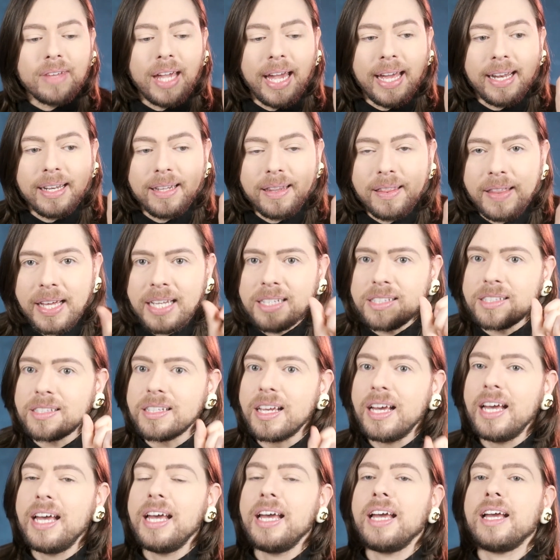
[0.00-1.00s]
And this
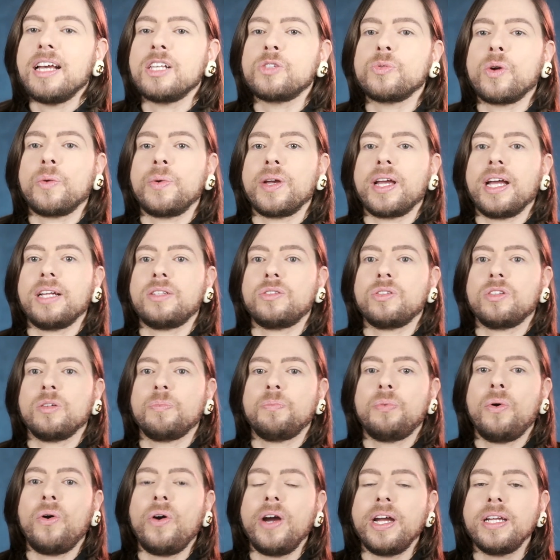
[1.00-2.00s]
is where we get to the
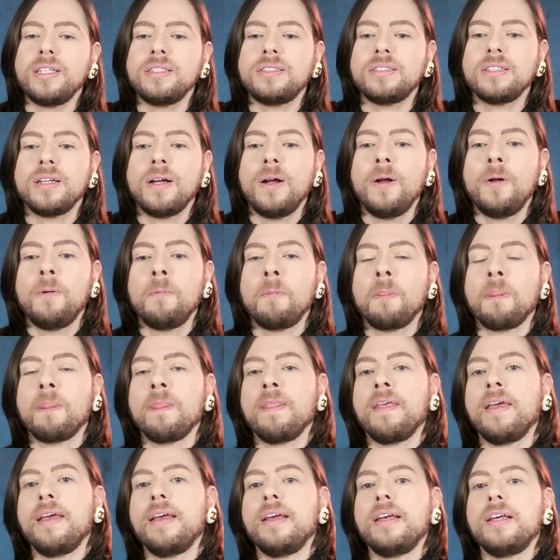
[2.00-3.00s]
point.
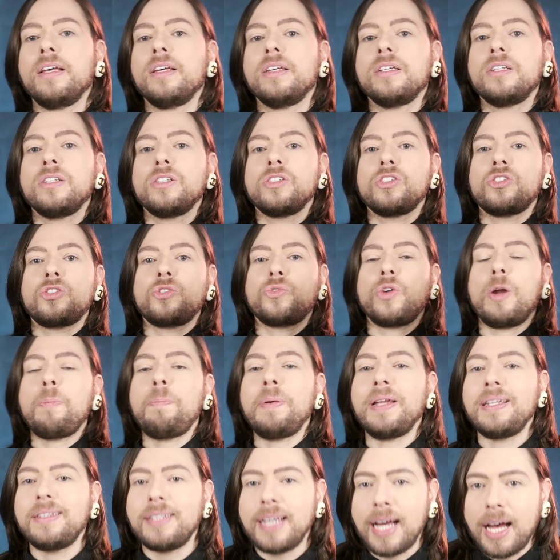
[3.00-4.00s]
Strip
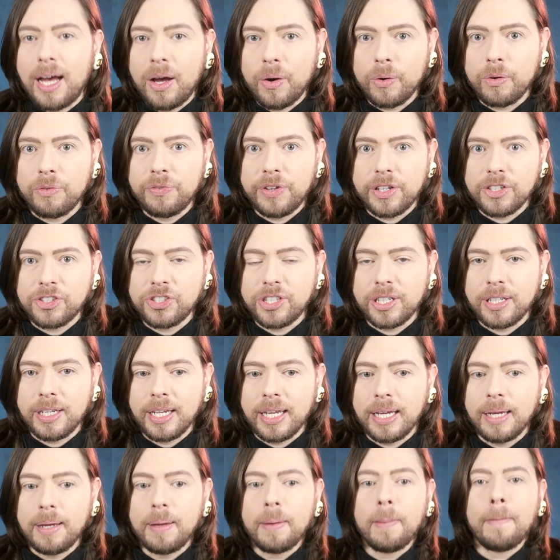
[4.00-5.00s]
it down,
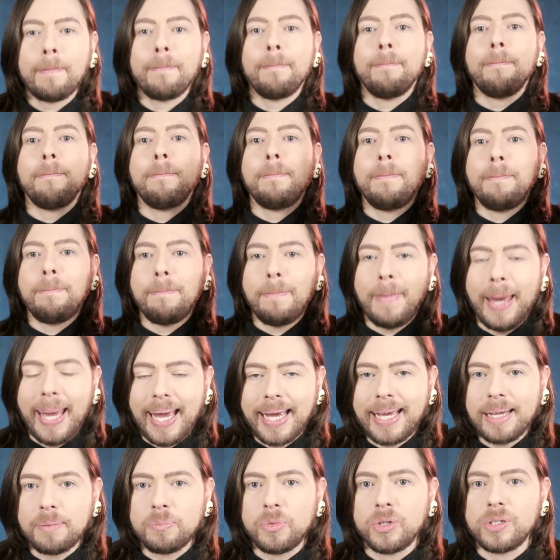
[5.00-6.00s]
Virginie.
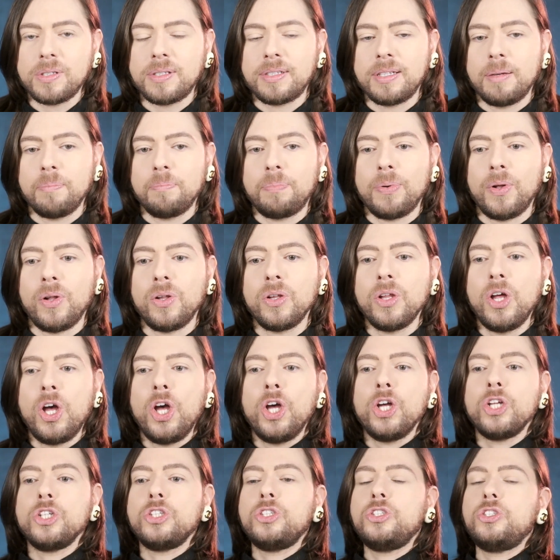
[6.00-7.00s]
Make it more simple.
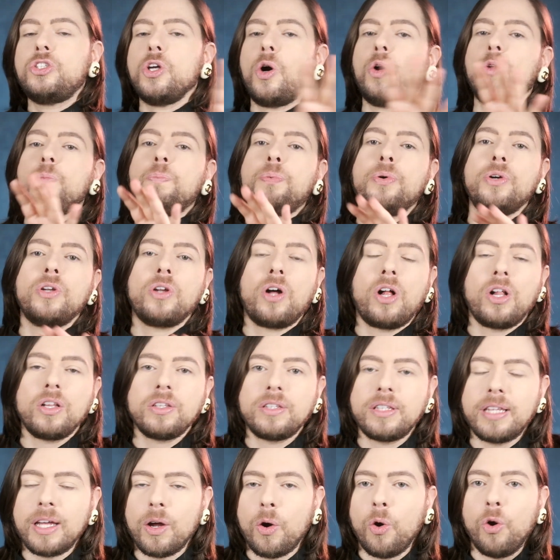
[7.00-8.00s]
Don't put all
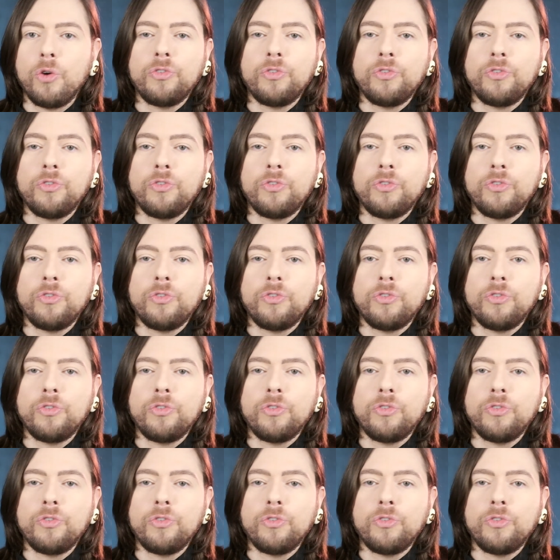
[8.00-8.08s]
the